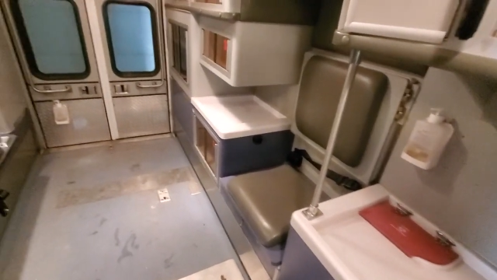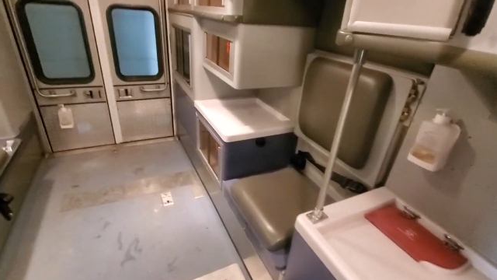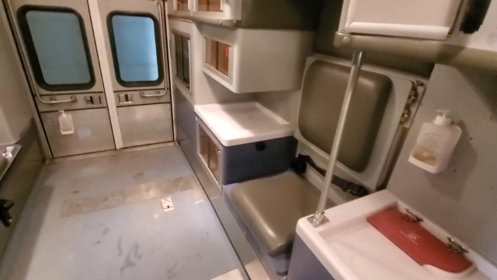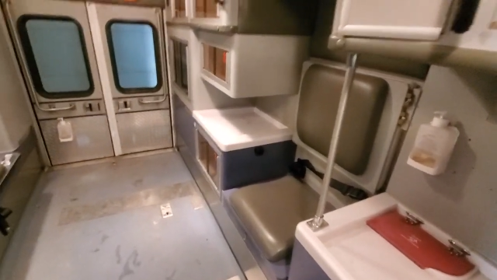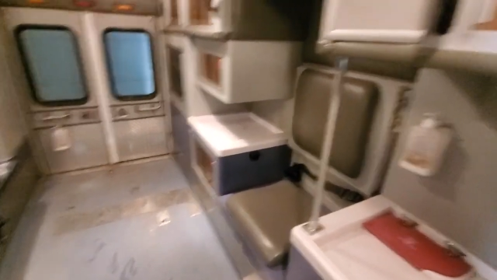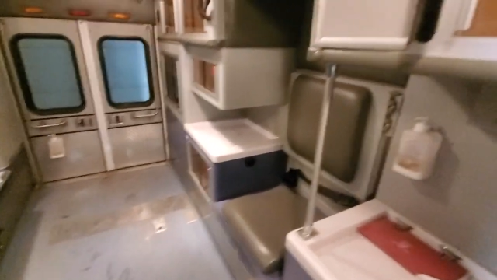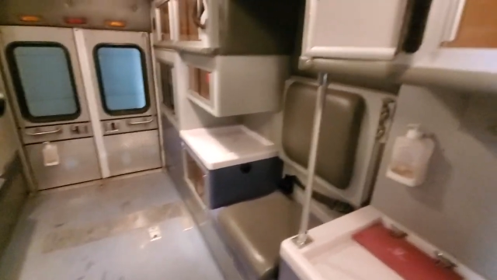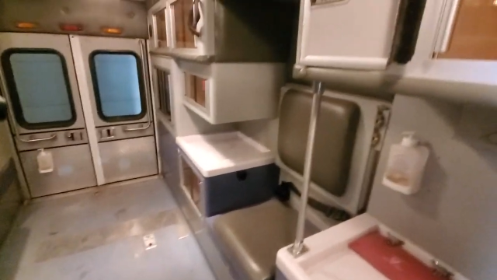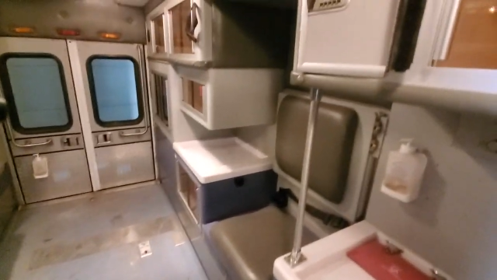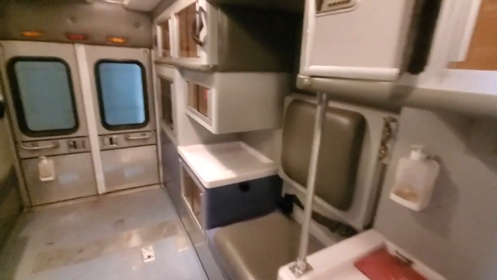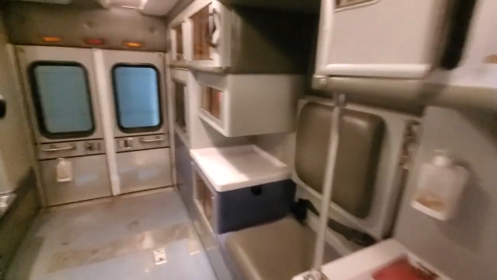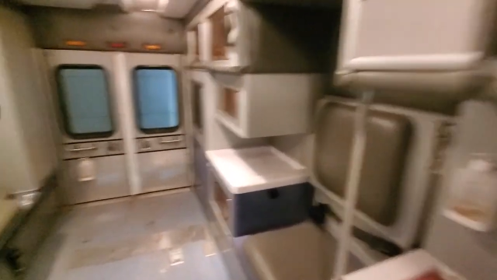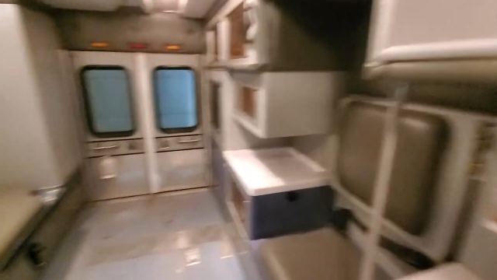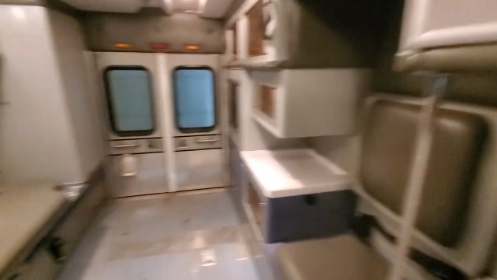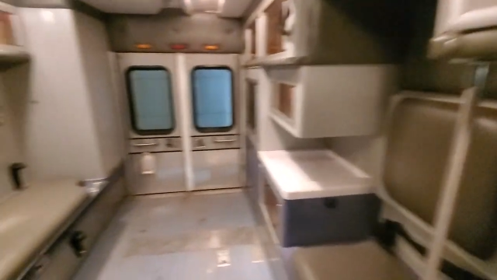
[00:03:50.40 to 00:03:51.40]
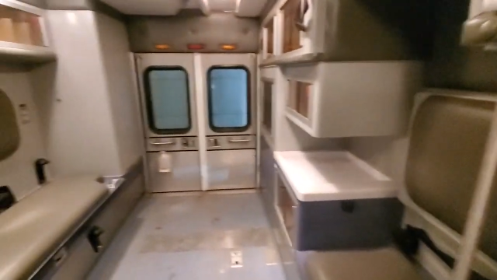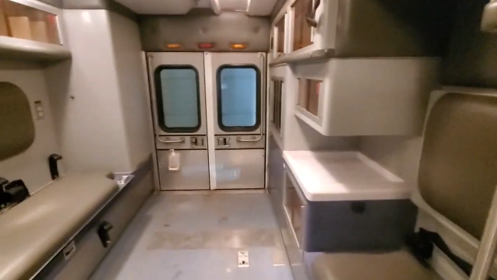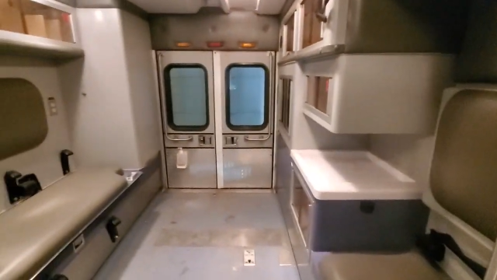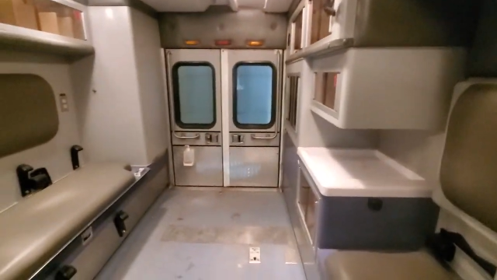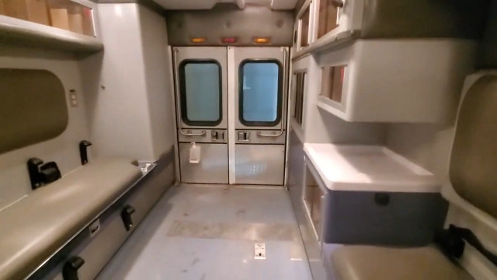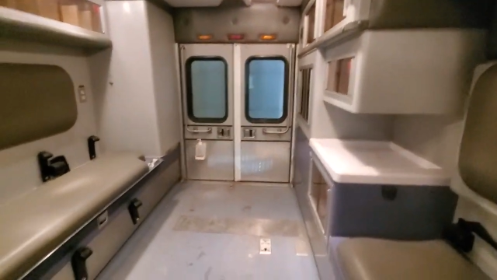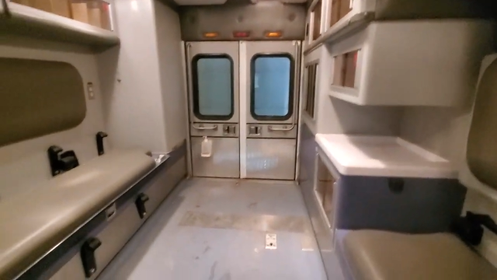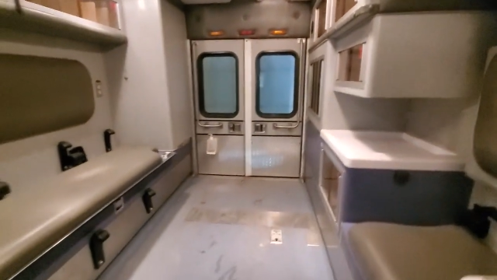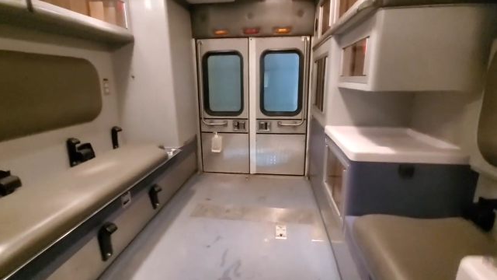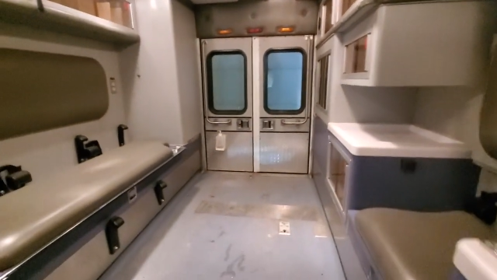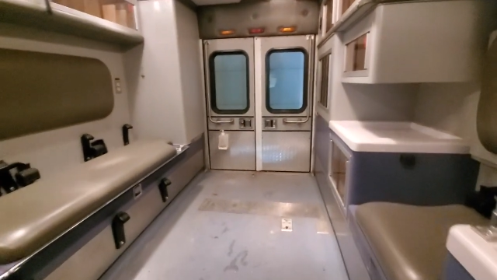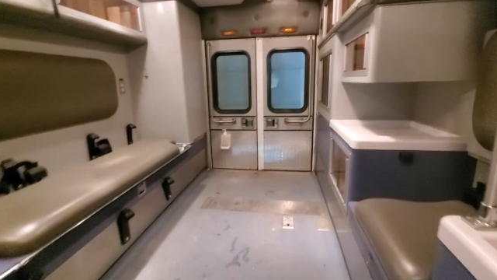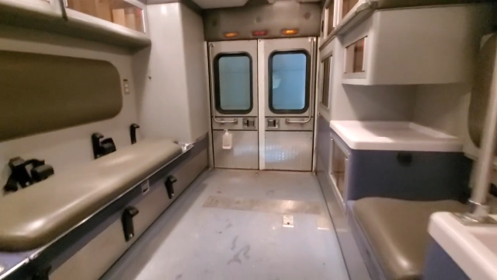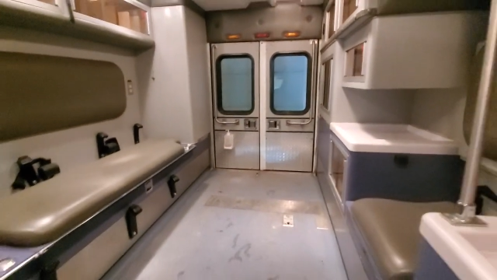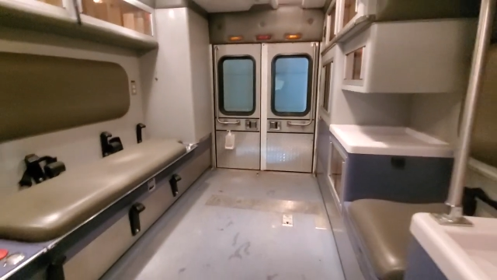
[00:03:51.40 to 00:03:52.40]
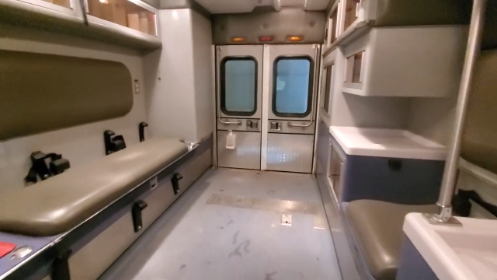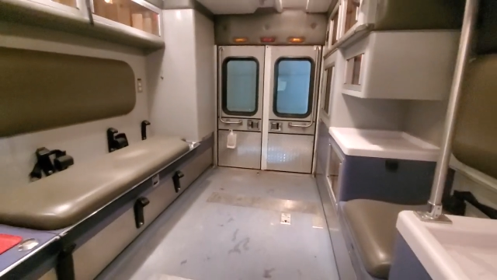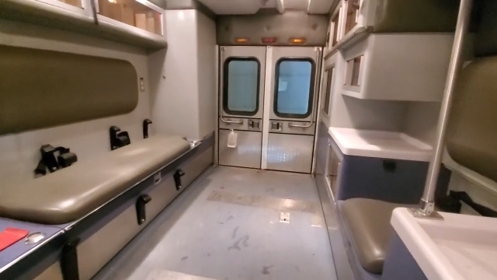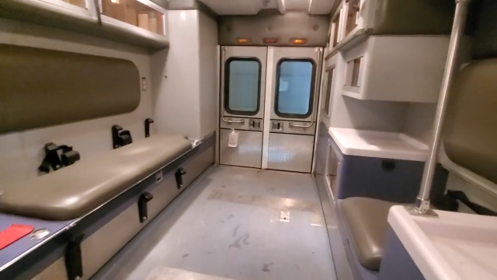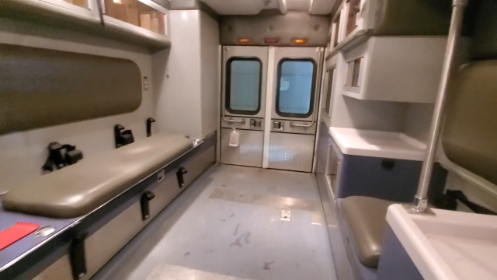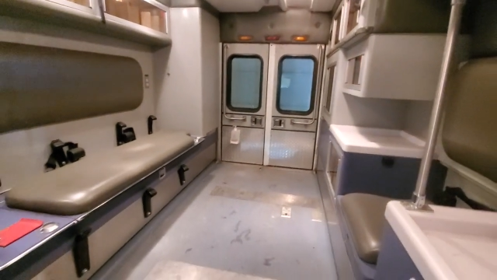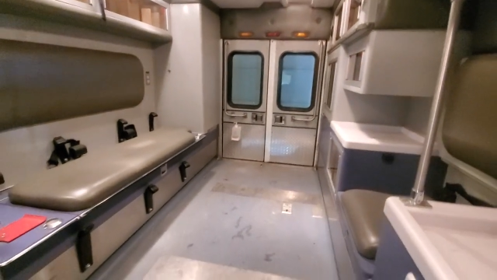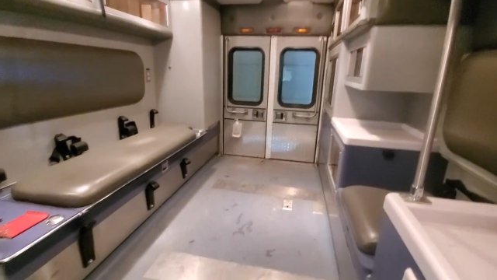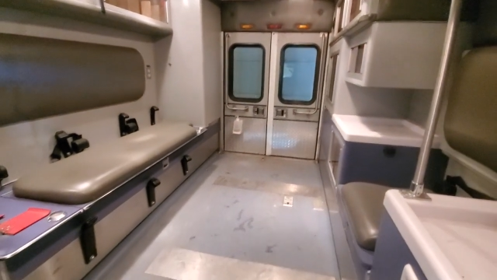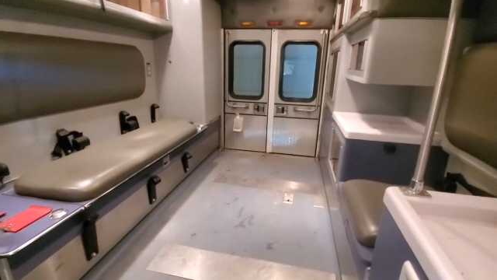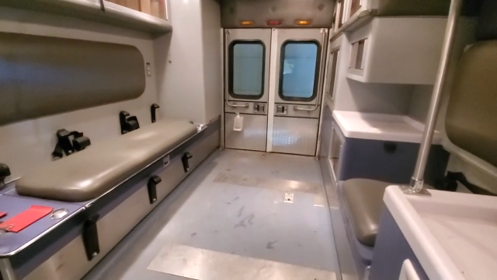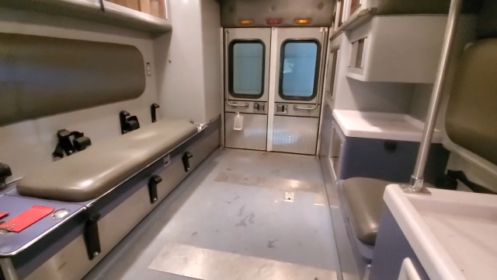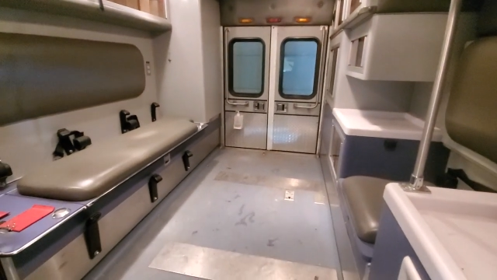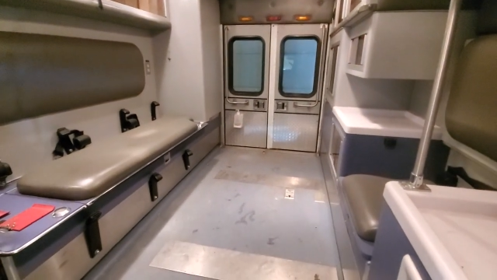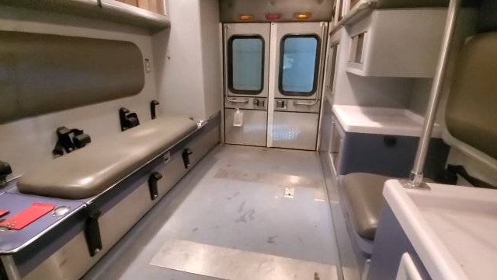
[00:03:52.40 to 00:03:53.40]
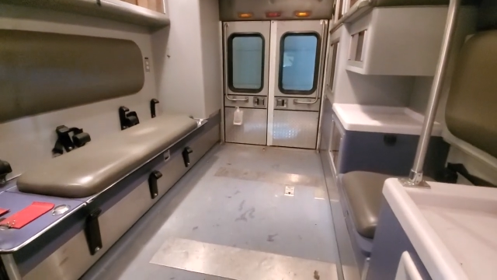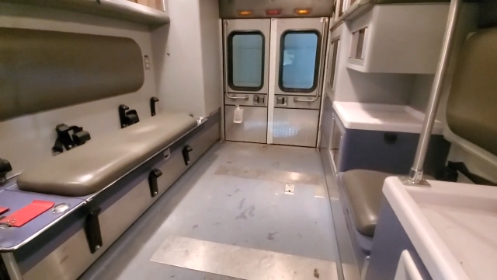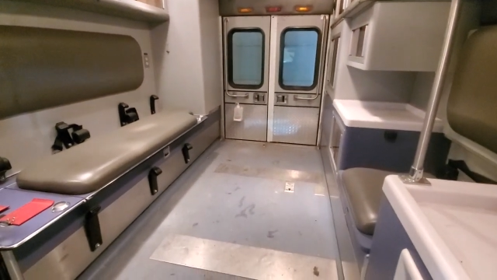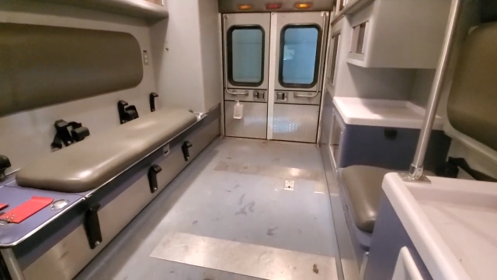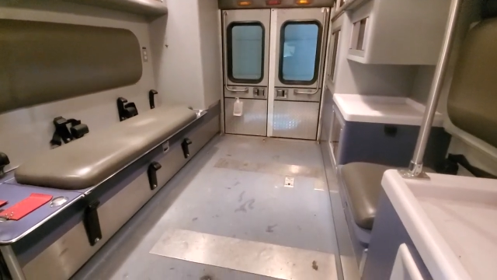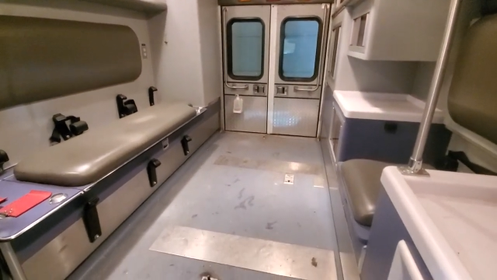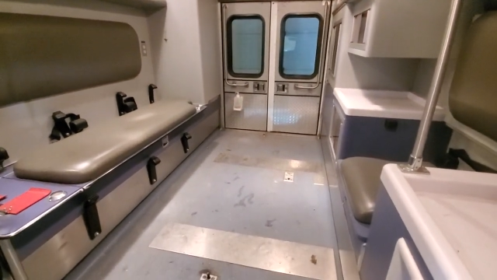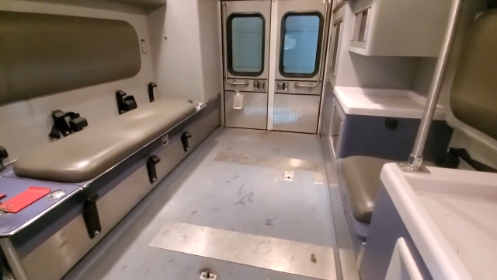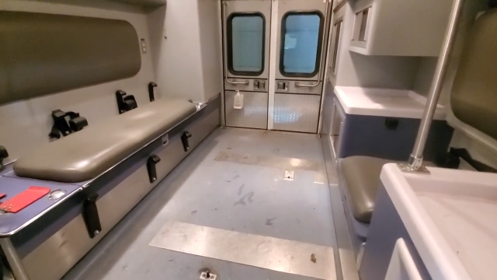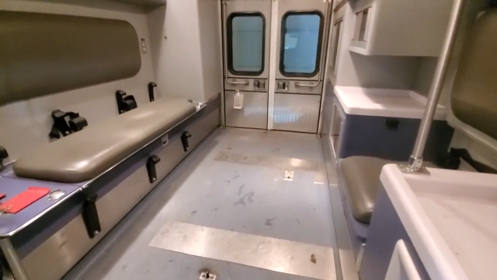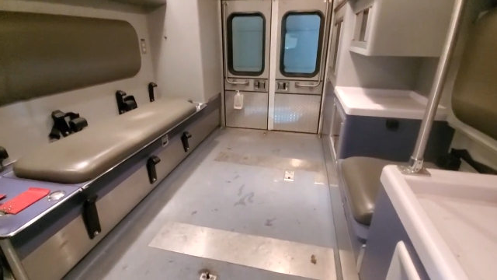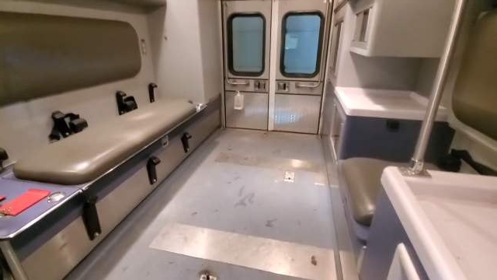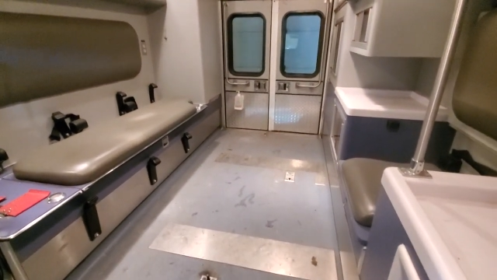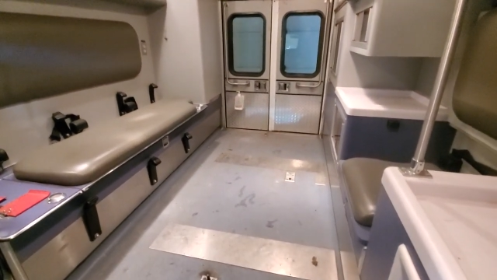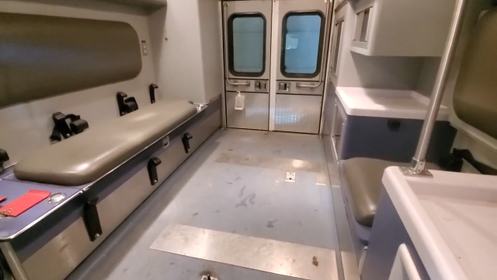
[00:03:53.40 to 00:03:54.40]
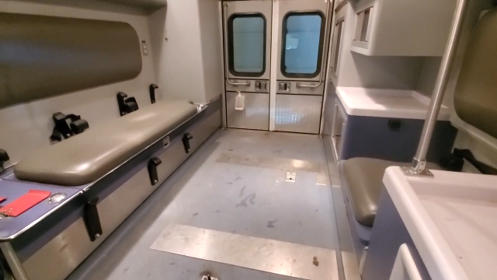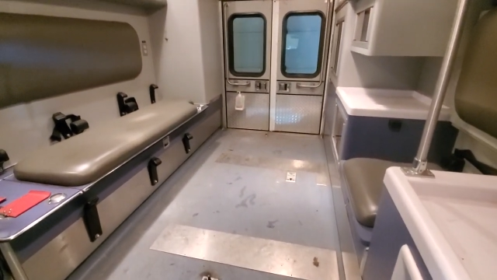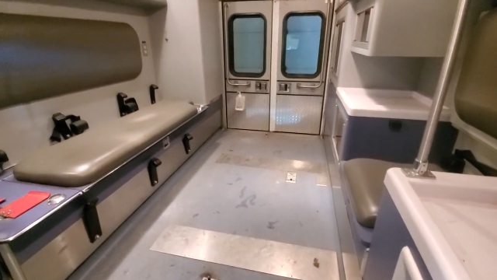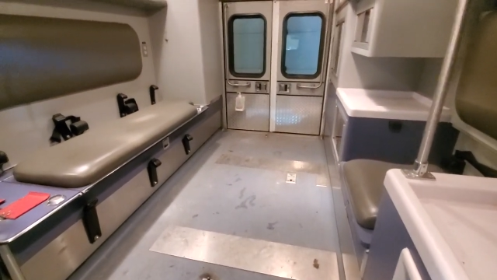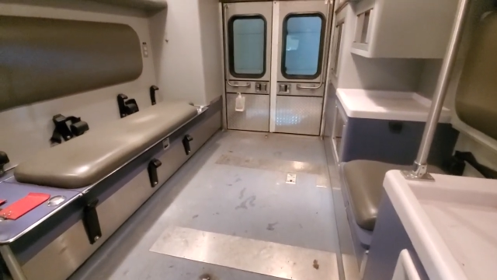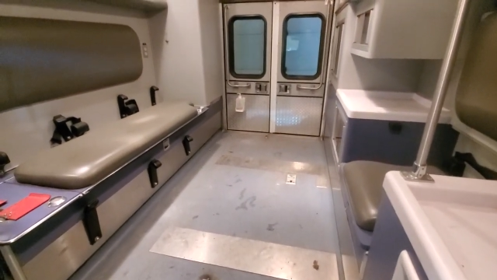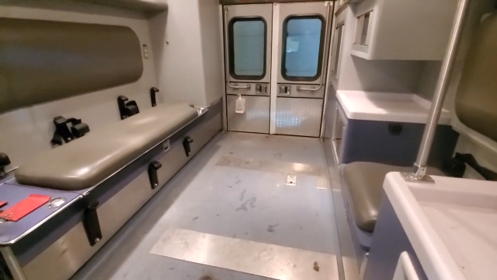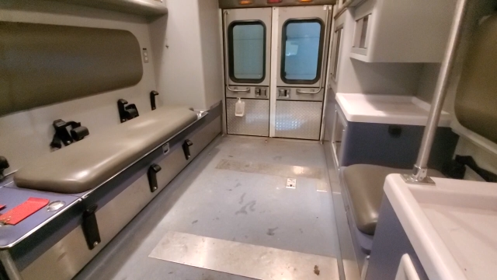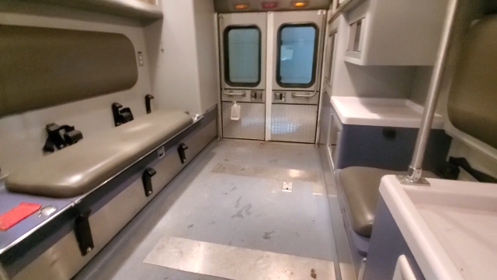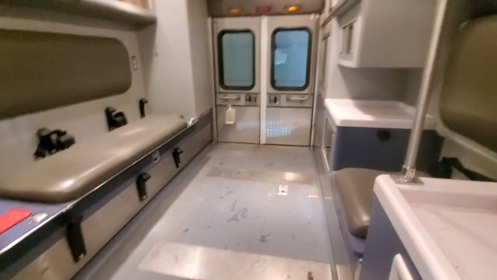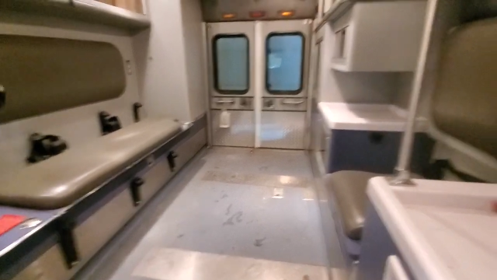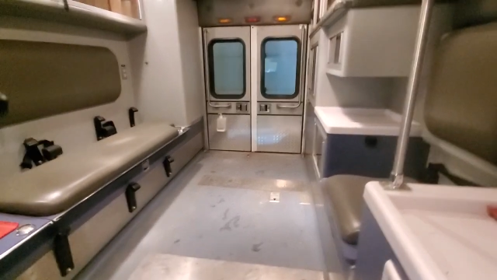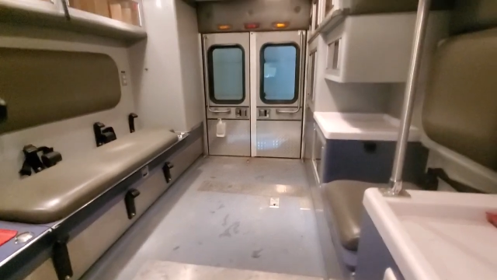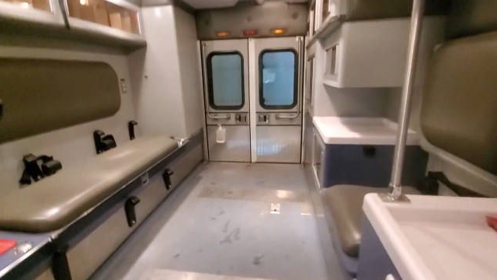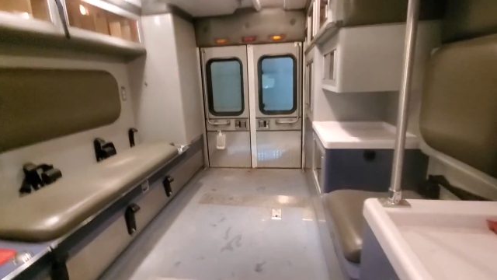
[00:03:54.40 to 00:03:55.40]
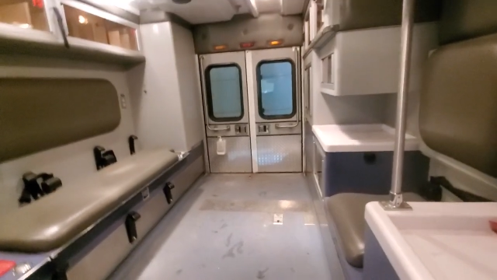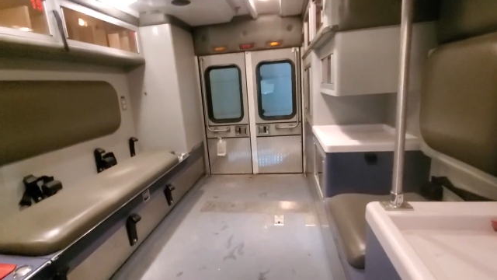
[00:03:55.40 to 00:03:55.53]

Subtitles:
Nobody's mouth can be seen.